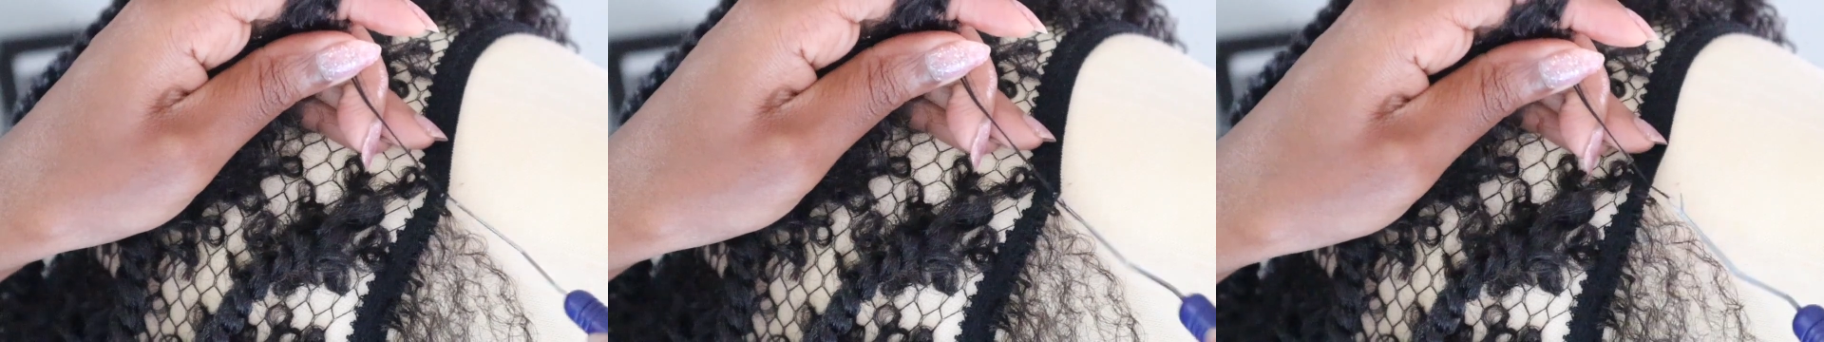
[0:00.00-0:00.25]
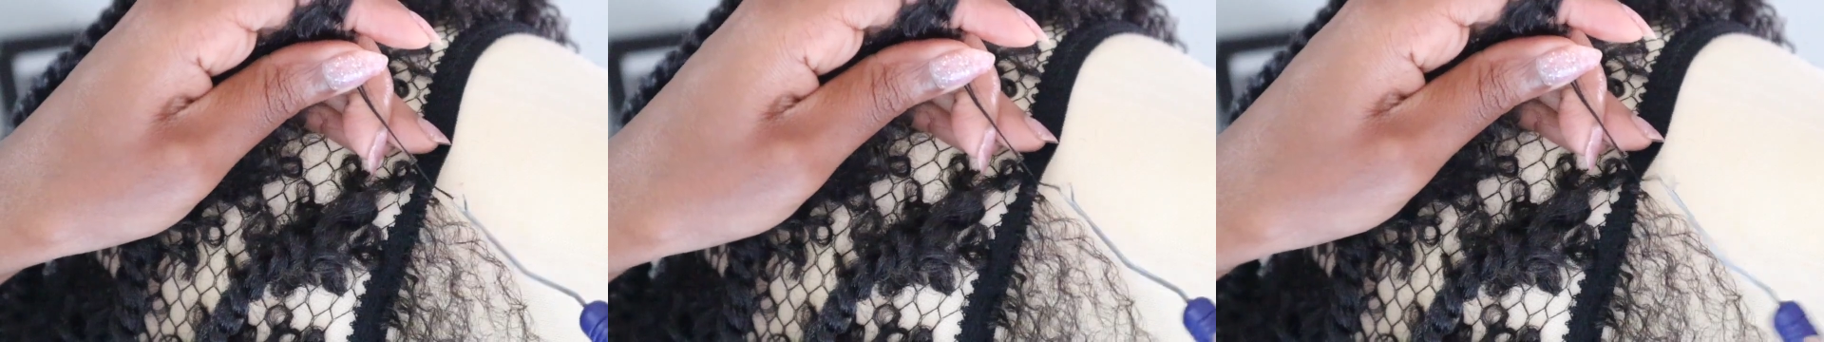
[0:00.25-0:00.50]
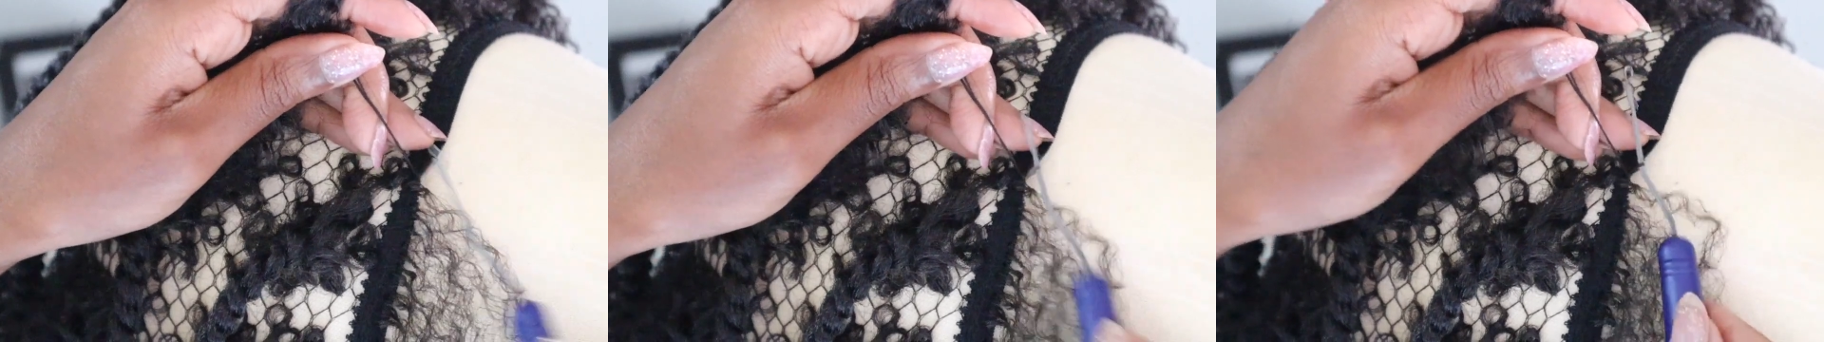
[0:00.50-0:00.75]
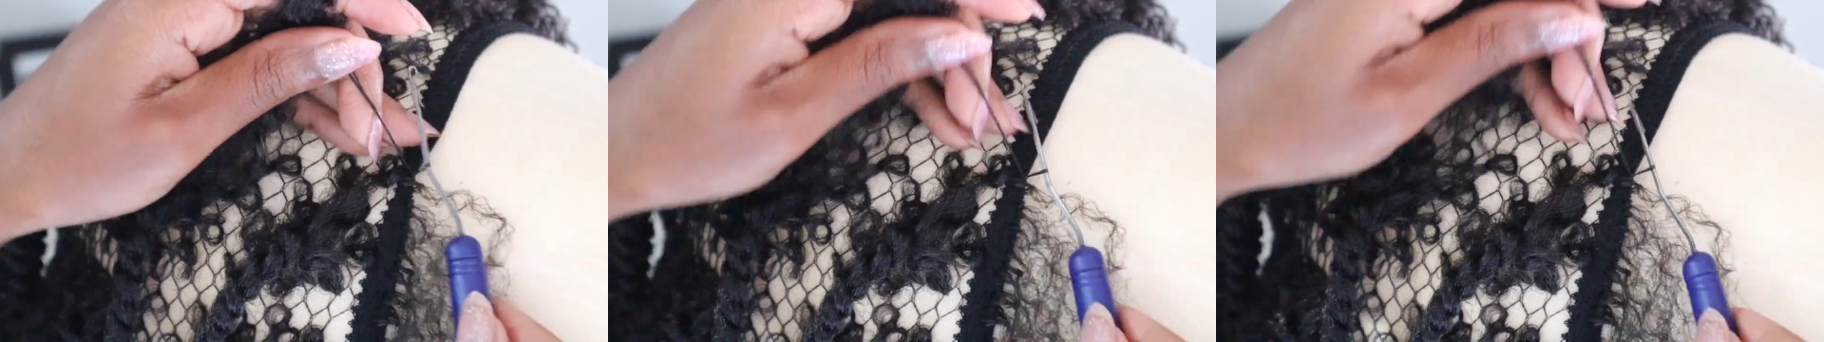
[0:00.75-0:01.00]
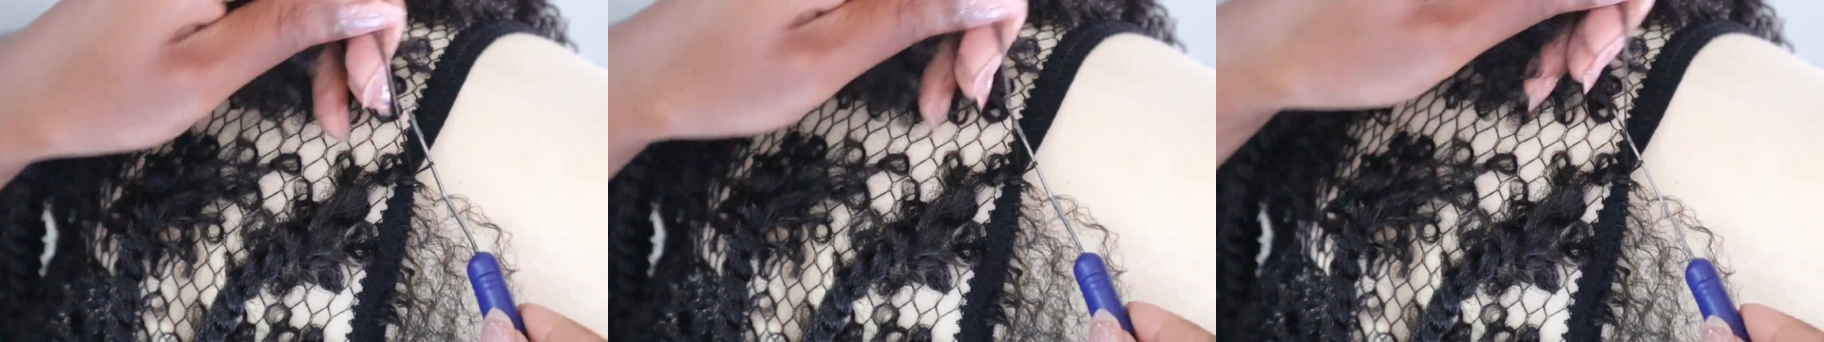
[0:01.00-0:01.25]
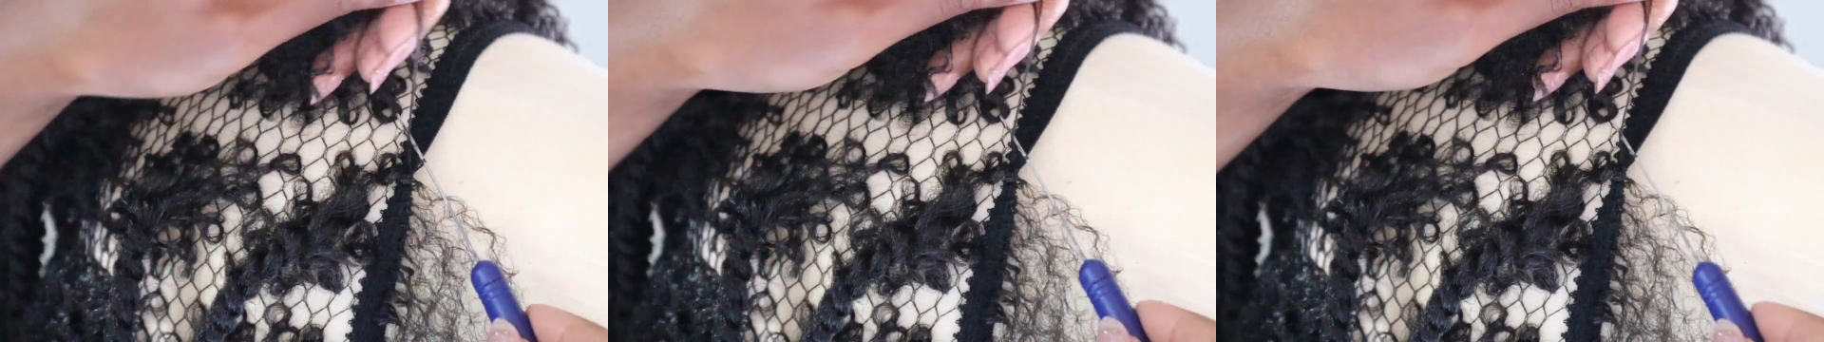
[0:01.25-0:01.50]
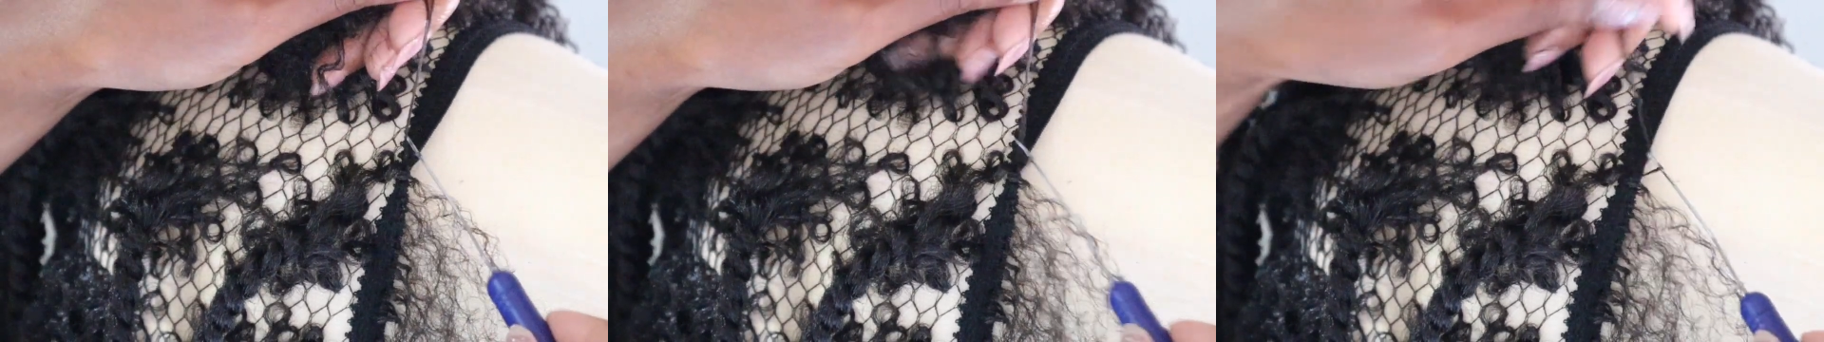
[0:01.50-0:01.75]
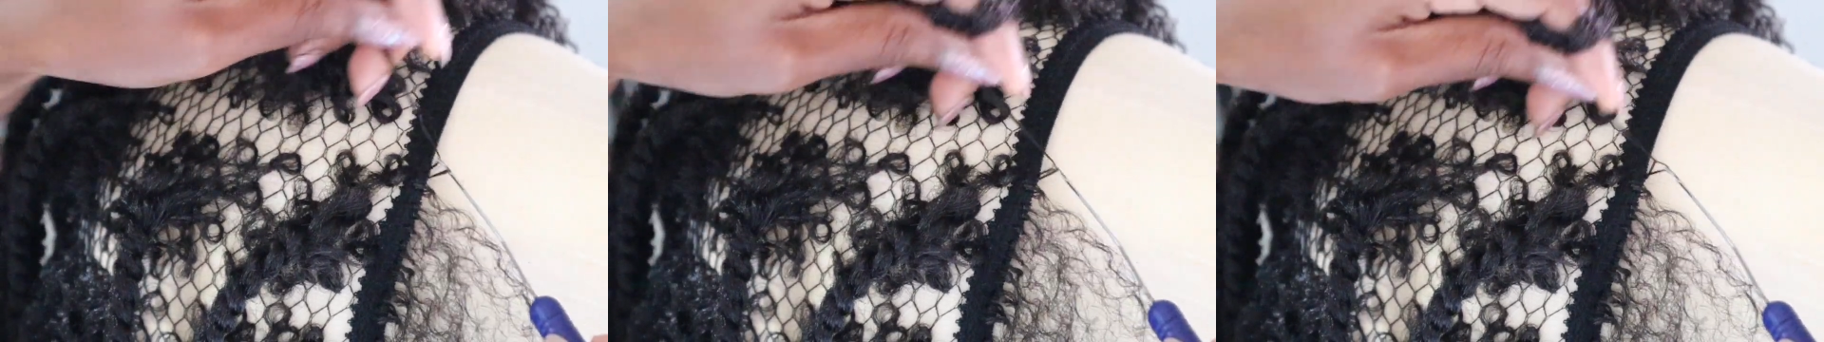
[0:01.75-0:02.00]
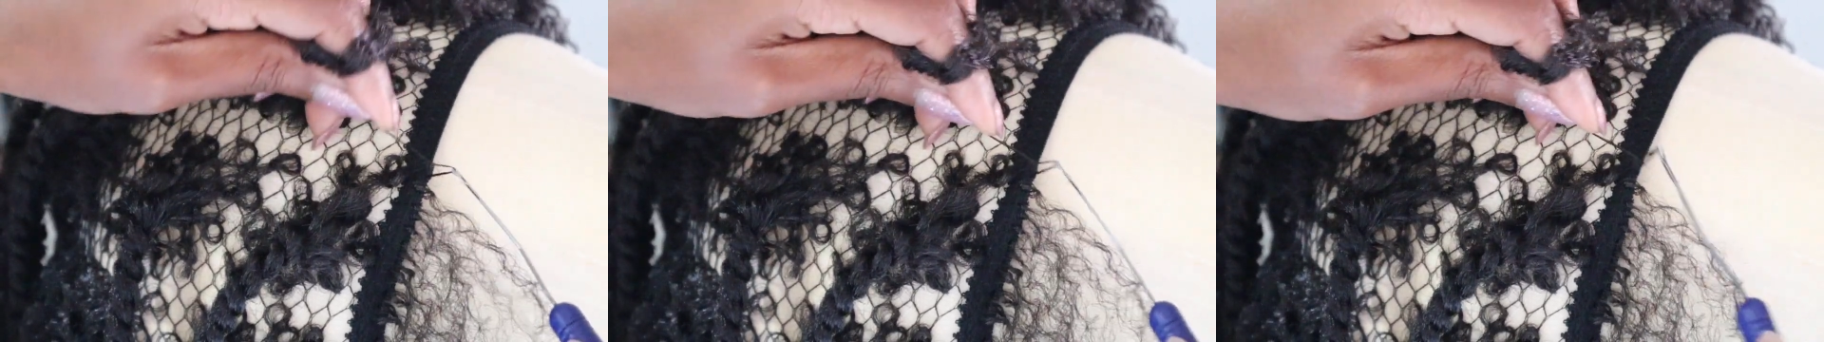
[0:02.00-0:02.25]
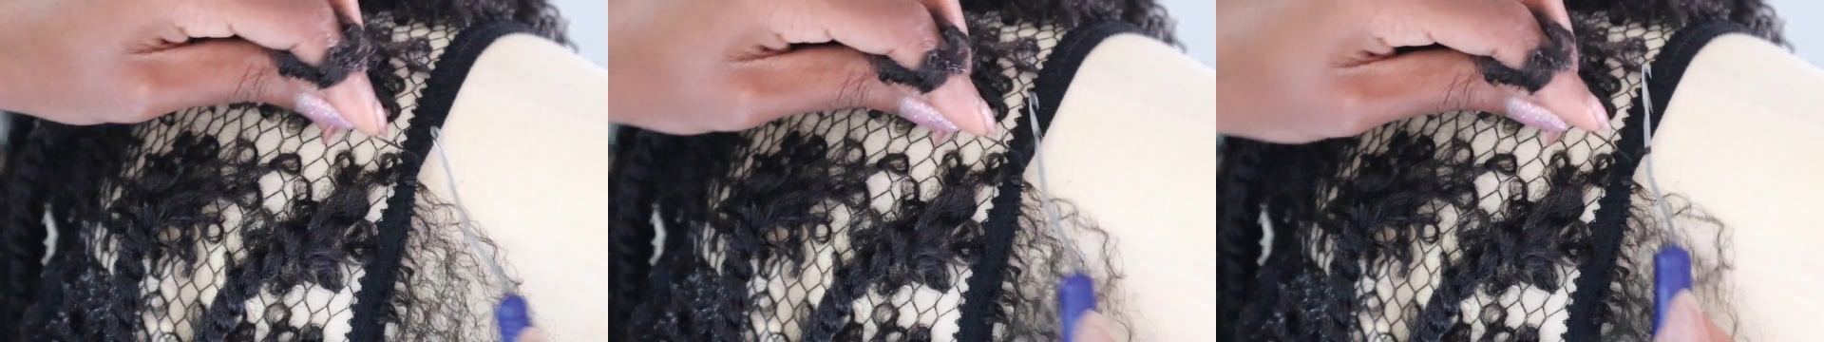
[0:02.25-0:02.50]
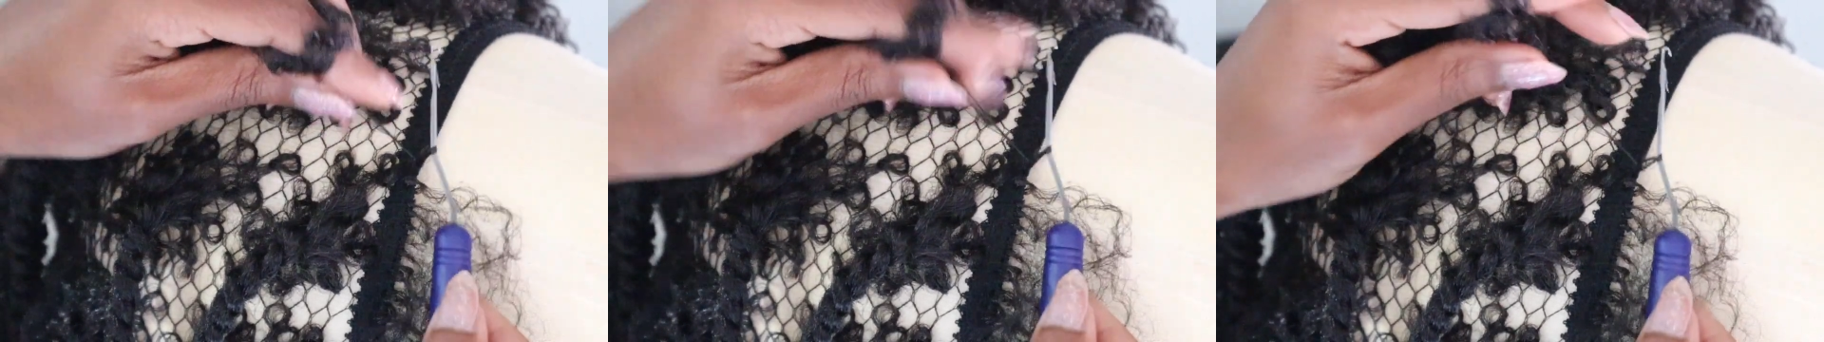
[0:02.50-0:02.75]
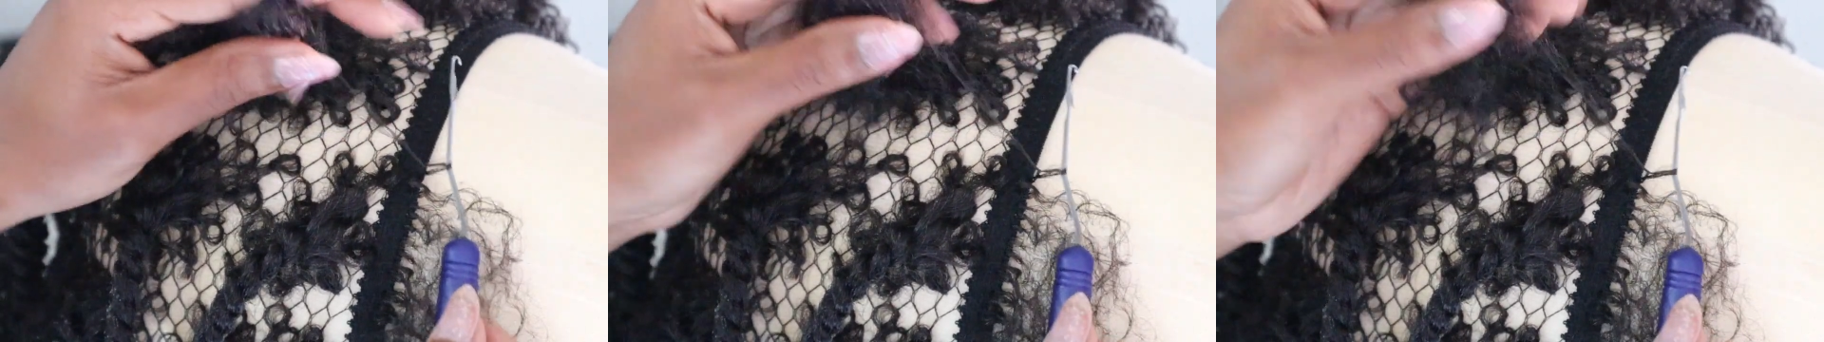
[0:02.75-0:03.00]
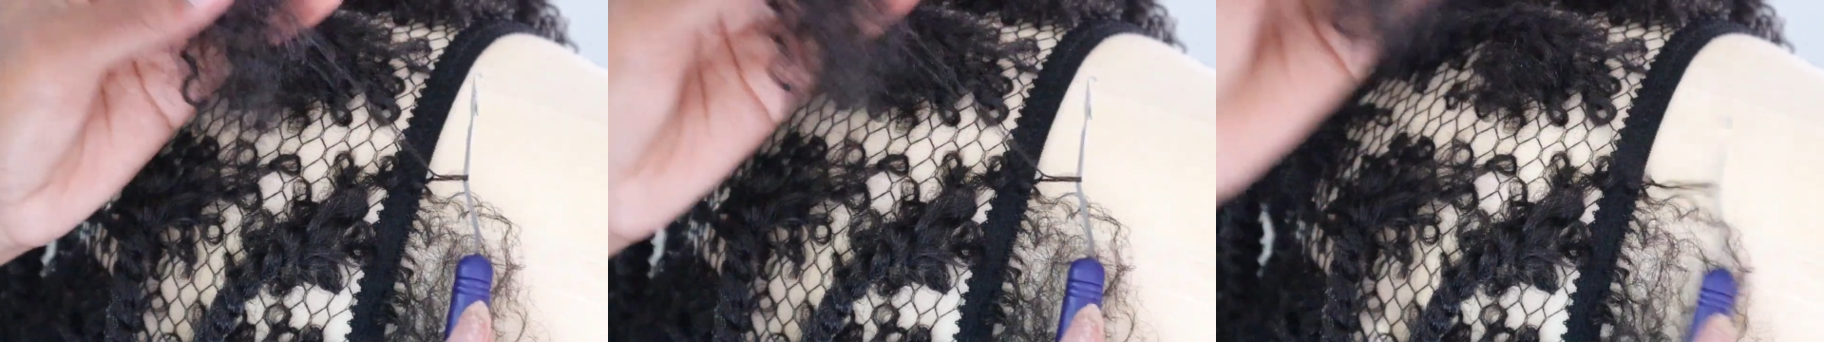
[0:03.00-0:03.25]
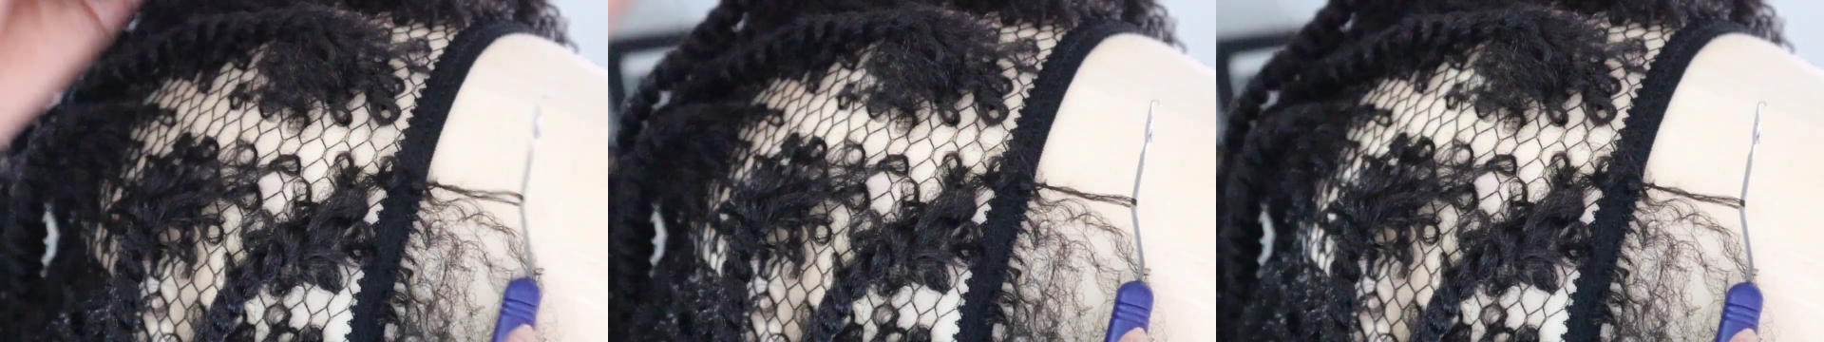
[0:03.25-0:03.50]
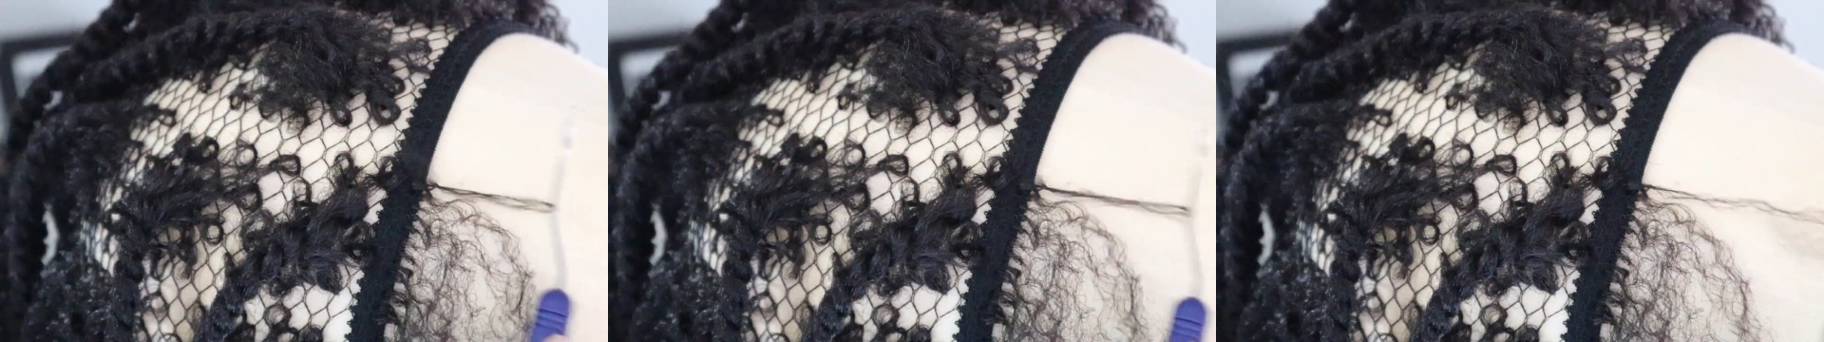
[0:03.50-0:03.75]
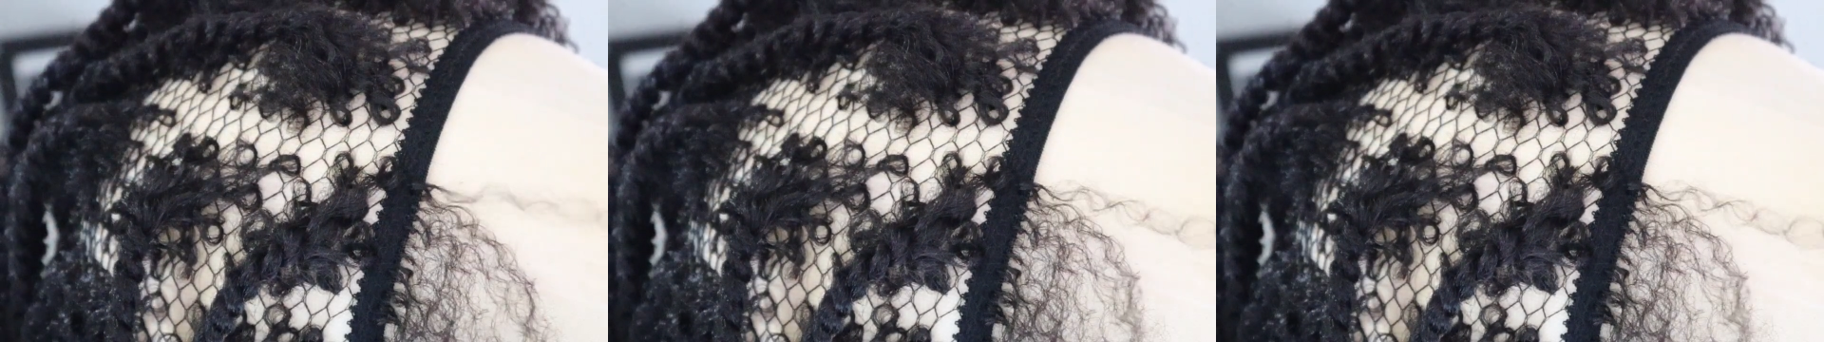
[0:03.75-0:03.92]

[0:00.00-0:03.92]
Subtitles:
[unreadable: no face in view]